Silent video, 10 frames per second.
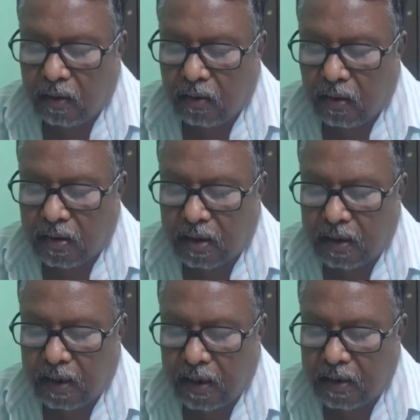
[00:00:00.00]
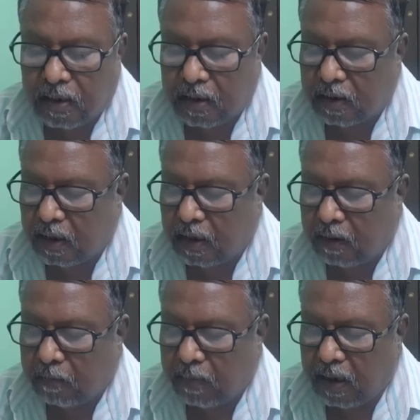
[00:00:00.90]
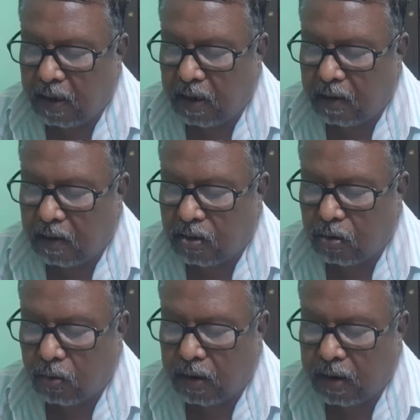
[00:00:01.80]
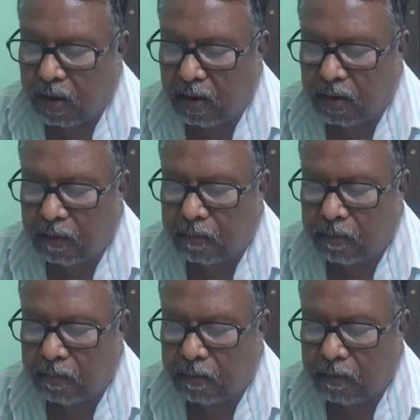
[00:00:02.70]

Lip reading: concentrates the bile stored in it.